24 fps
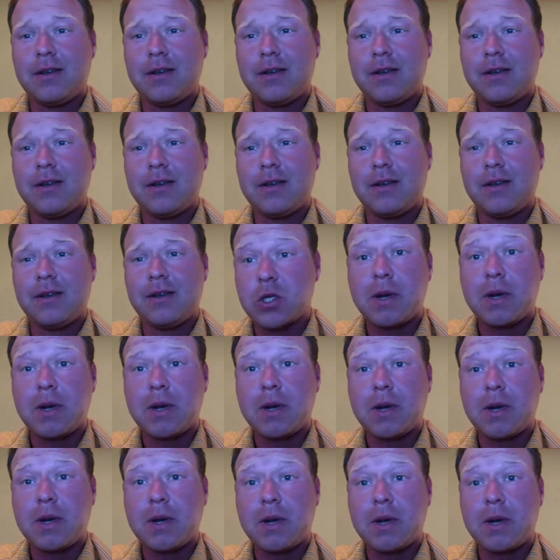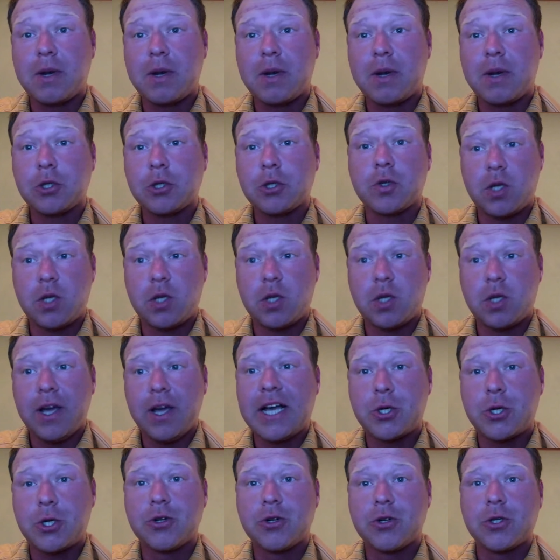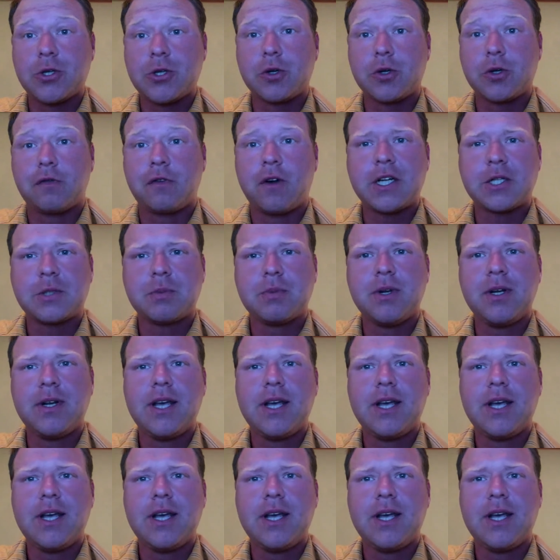due to special teams, he played last year as a true freshman,